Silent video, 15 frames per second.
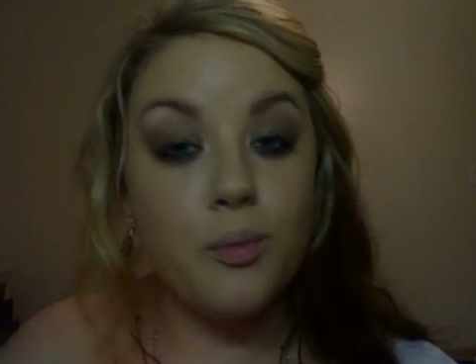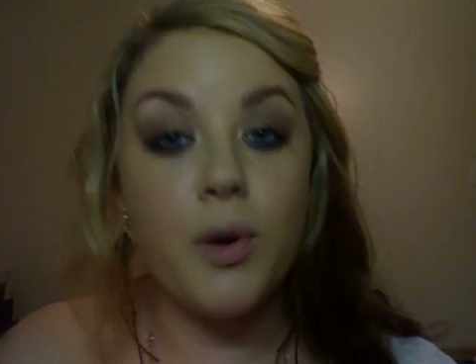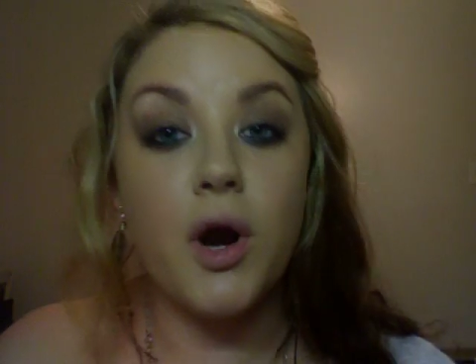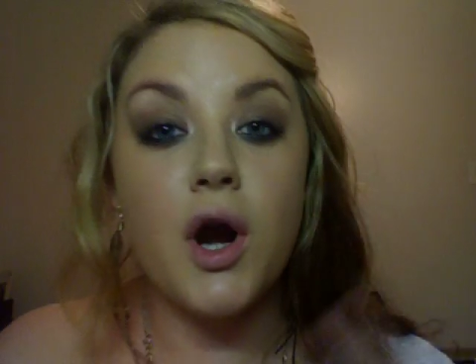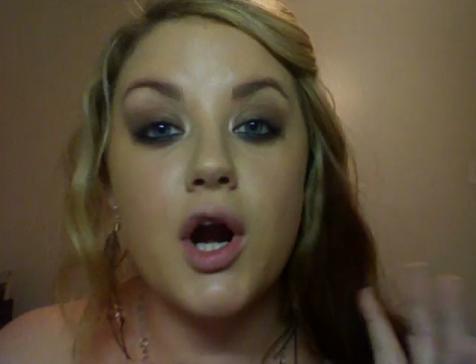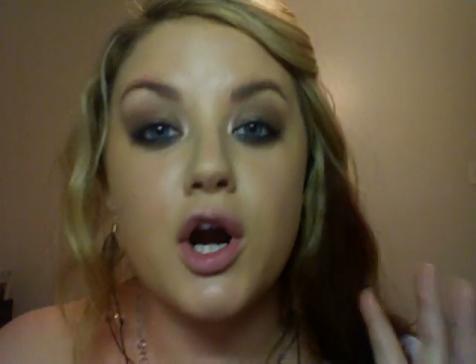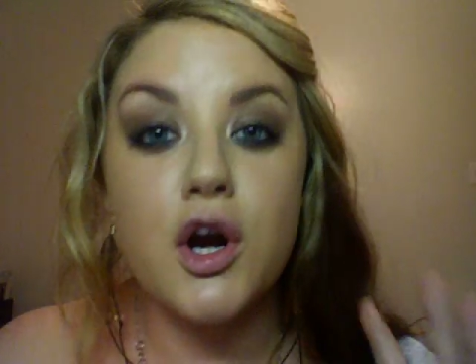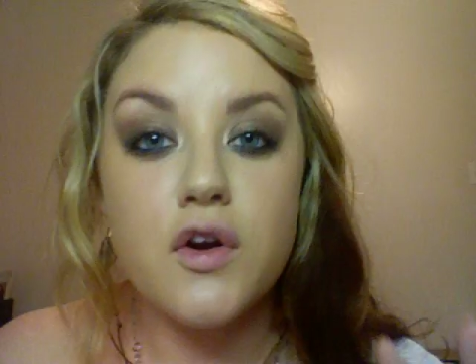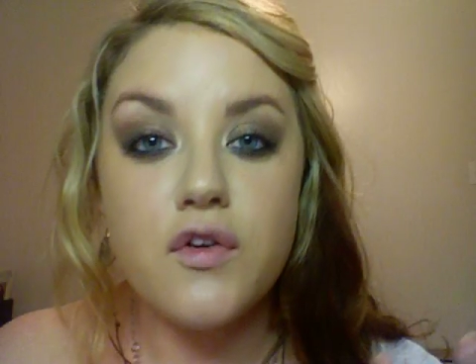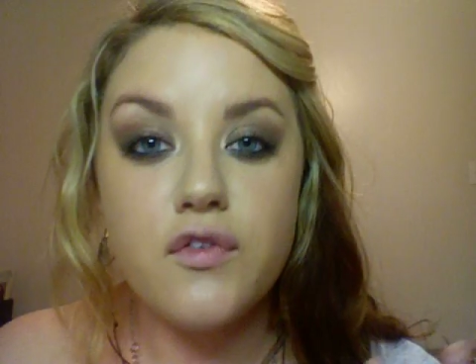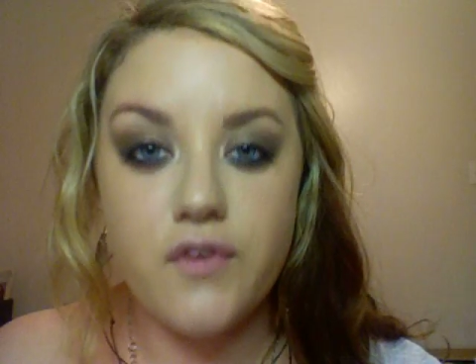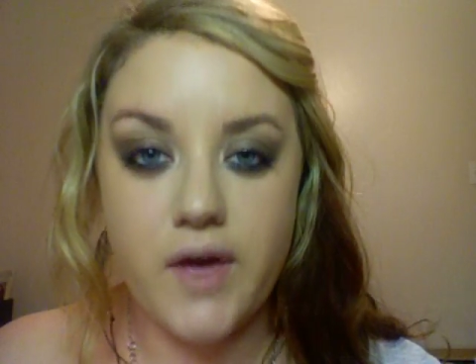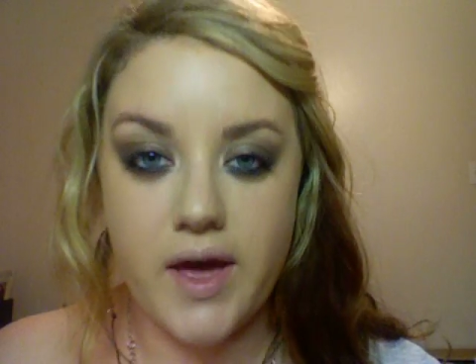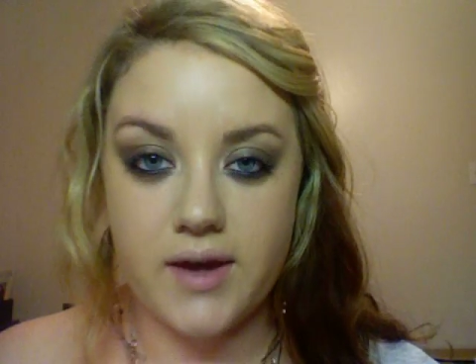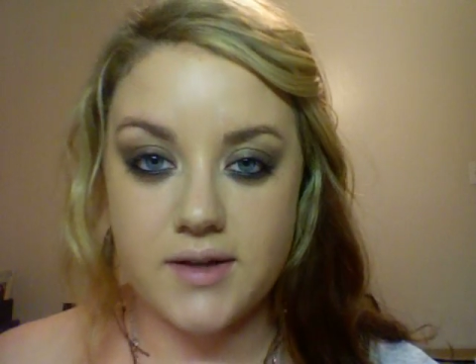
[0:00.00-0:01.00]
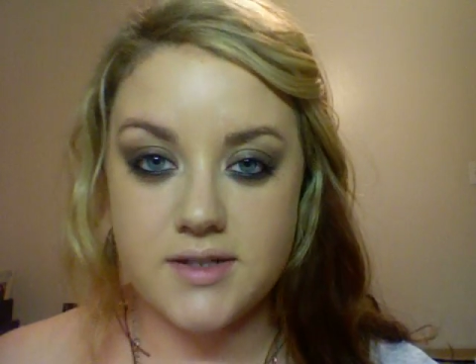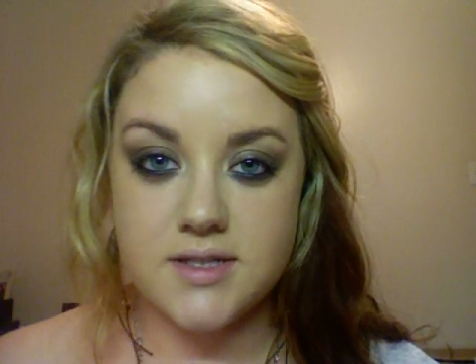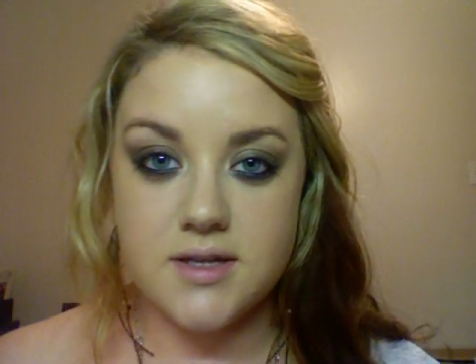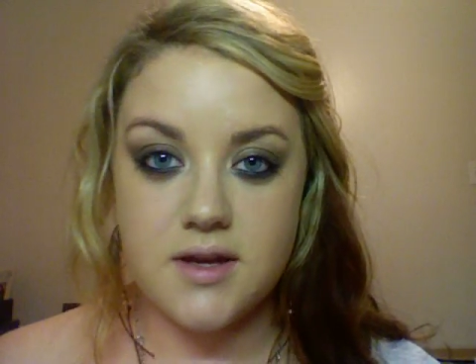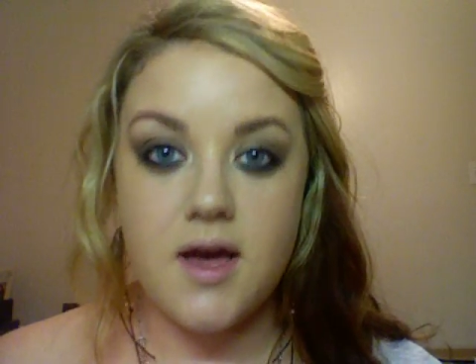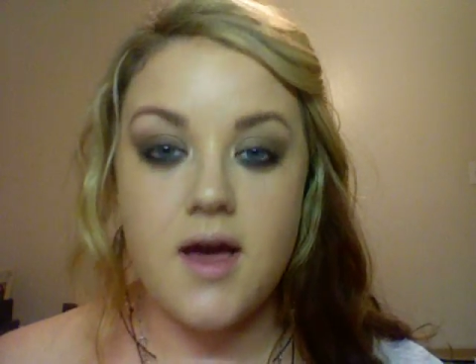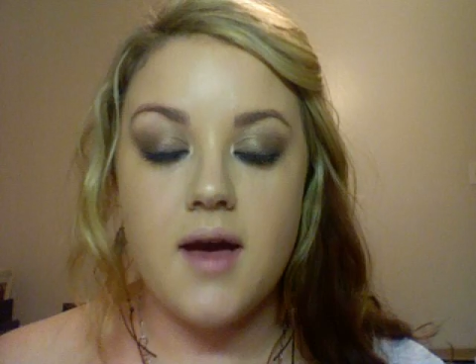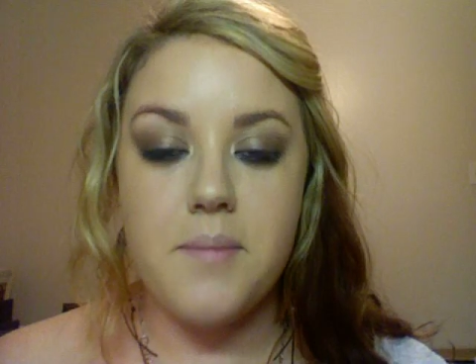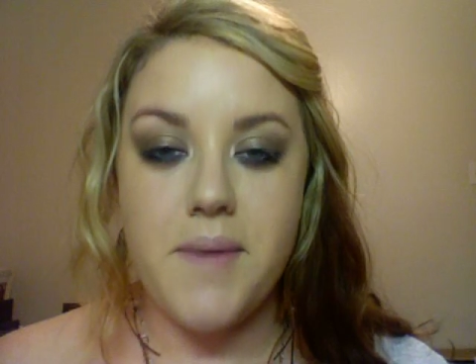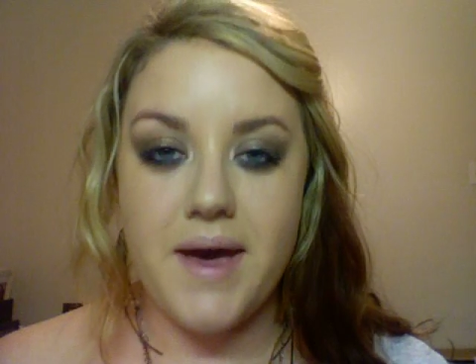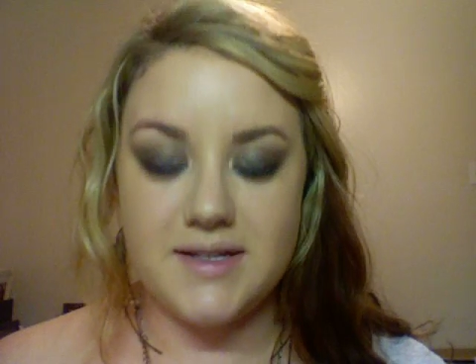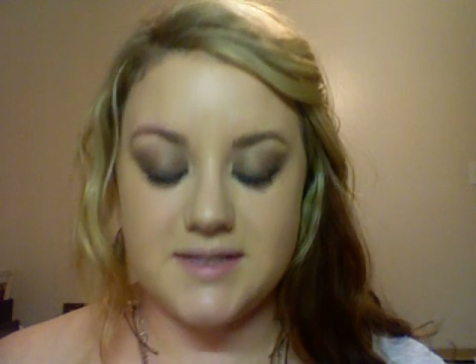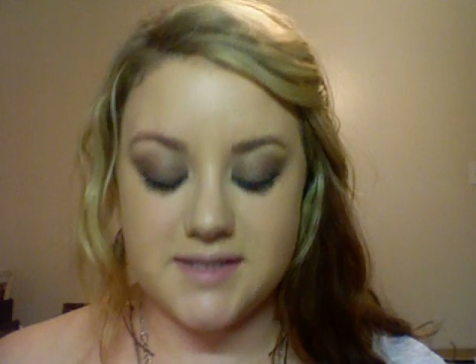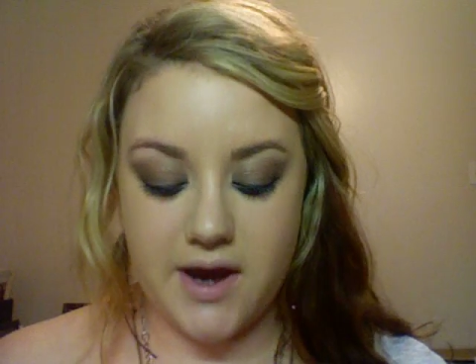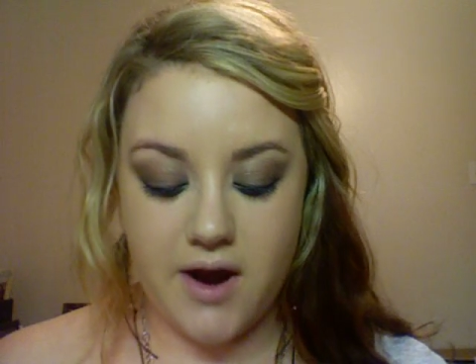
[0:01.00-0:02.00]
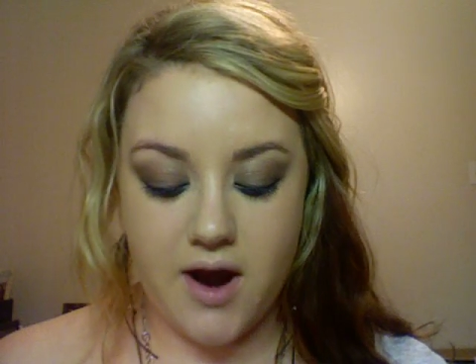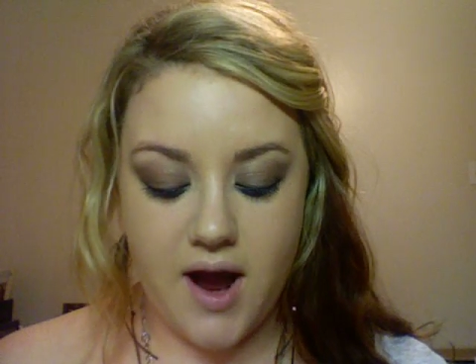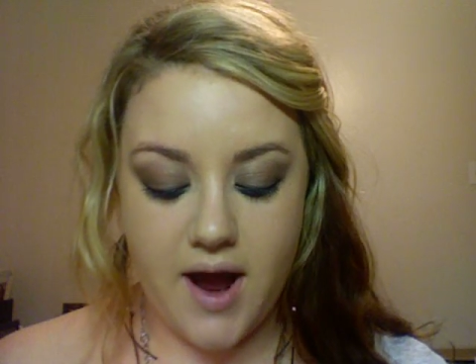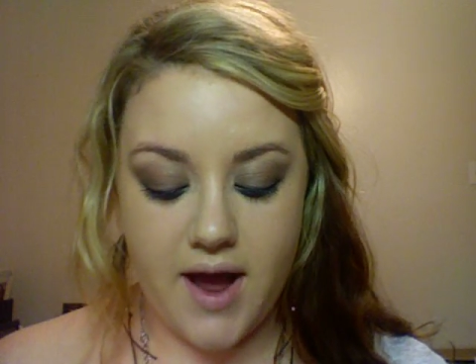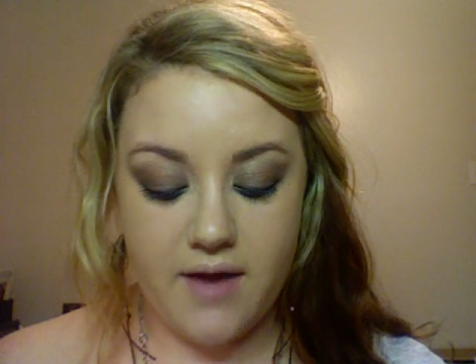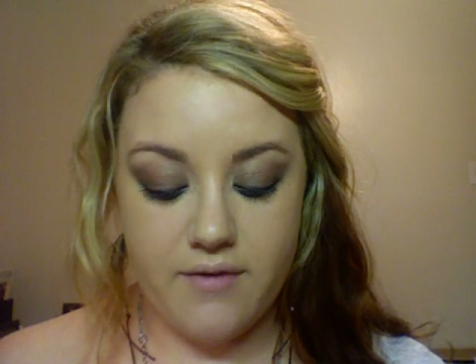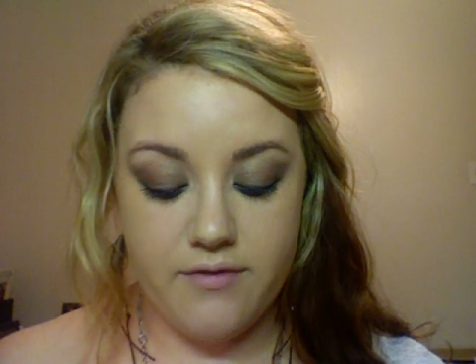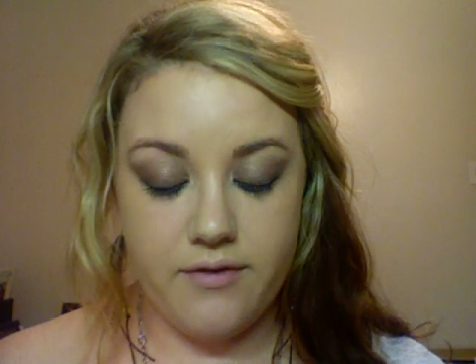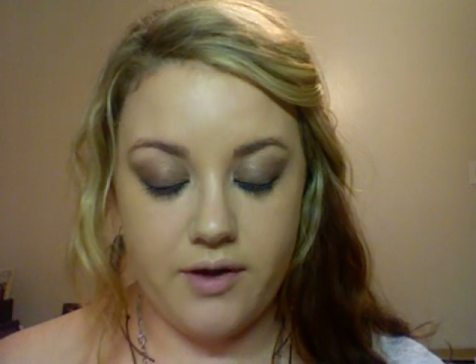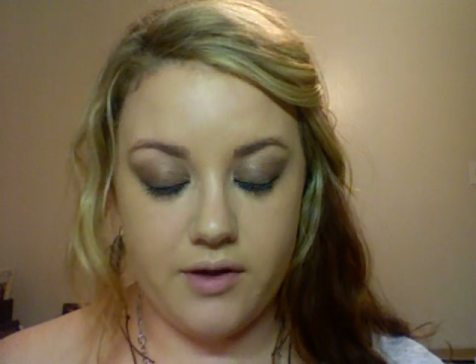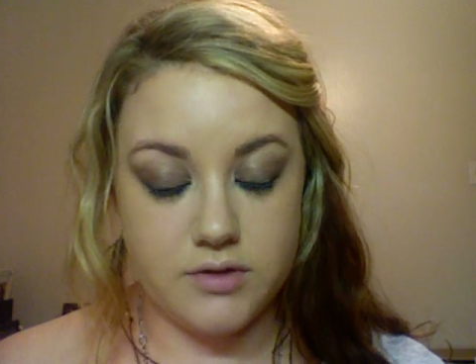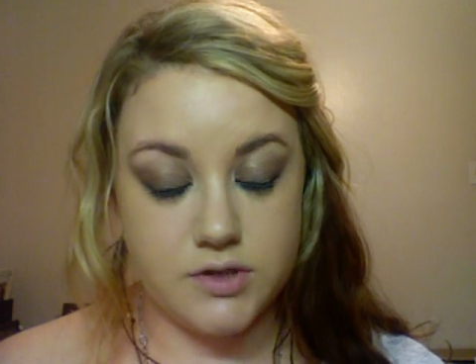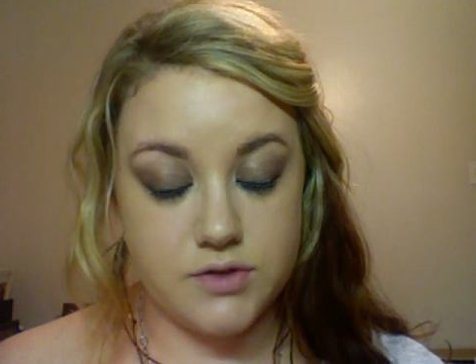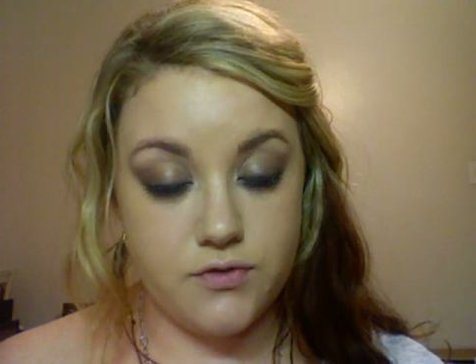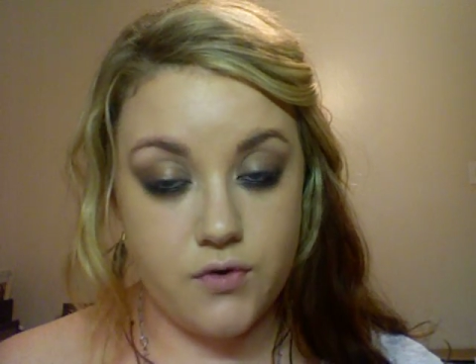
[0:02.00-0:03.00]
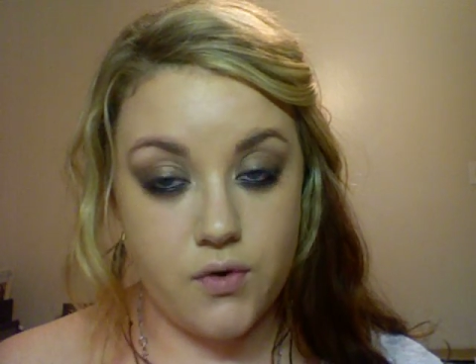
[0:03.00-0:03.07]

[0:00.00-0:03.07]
the perfect mascara I have found